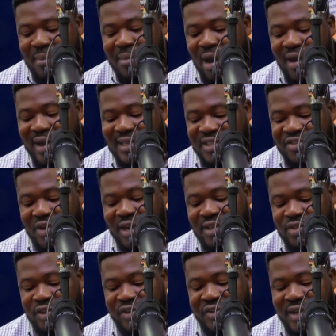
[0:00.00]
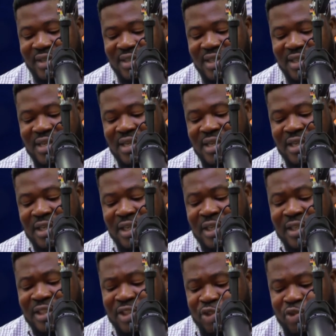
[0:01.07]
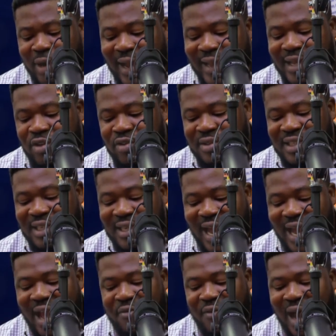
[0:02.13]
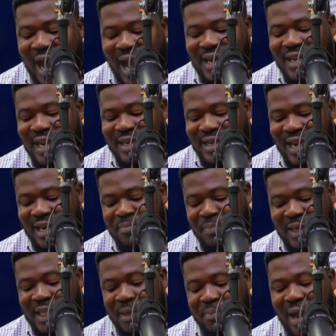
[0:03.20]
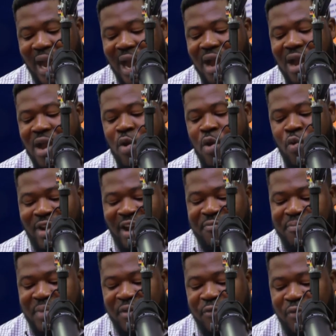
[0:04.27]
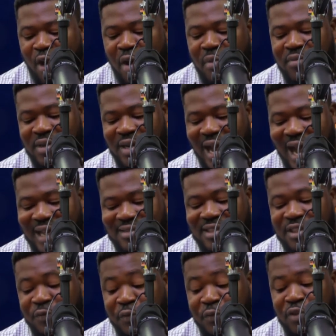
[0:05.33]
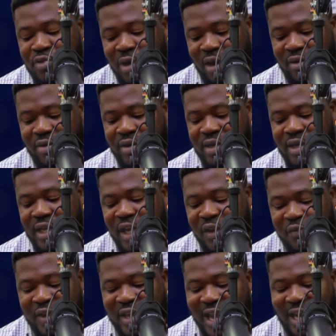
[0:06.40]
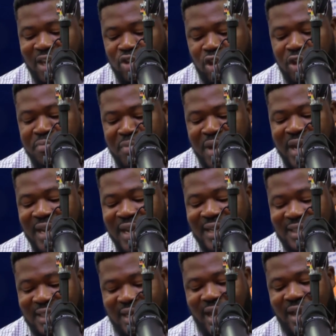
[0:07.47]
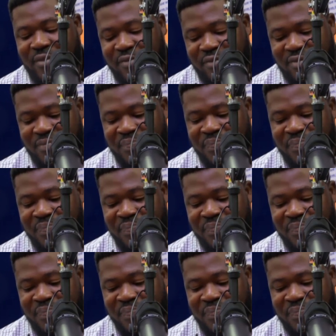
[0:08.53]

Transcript: about his grass to grace struggles in life, added that Patapaa would have performed at his funeral if he had not made it in life.